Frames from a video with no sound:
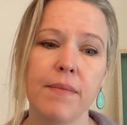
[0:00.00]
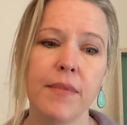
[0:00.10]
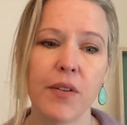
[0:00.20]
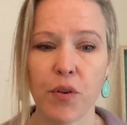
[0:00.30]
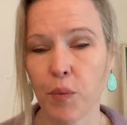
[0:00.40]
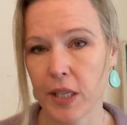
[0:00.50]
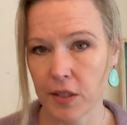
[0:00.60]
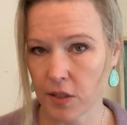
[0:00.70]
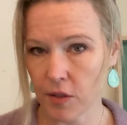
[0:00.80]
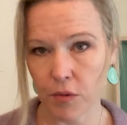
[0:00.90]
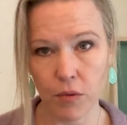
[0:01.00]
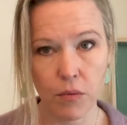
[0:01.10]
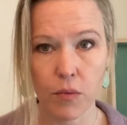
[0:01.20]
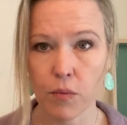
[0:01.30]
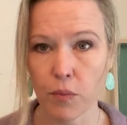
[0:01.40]
different ways
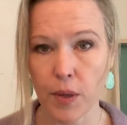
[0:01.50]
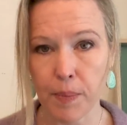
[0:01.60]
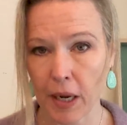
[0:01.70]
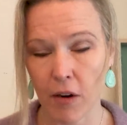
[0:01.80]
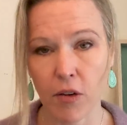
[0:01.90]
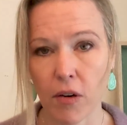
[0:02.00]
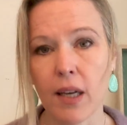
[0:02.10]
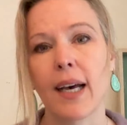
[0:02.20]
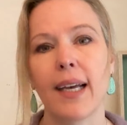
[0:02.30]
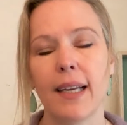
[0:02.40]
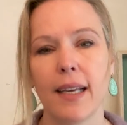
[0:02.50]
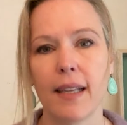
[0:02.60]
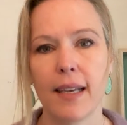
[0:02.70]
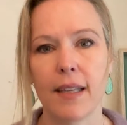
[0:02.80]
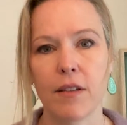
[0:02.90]
to repair your gut,
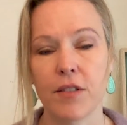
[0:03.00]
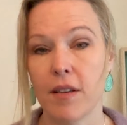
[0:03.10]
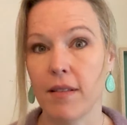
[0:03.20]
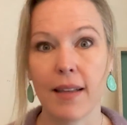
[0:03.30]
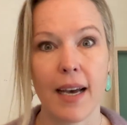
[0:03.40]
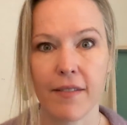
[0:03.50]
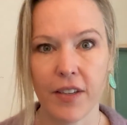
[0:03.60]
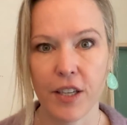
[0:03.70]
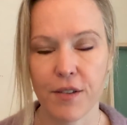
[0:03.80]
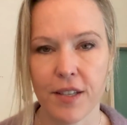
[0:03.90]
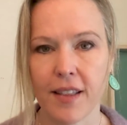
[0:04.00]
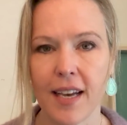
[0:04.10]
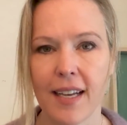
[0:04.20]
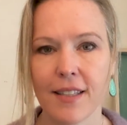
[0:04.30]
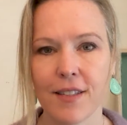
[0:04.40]
and, and there's a lot of videos on
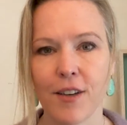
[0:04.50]
that.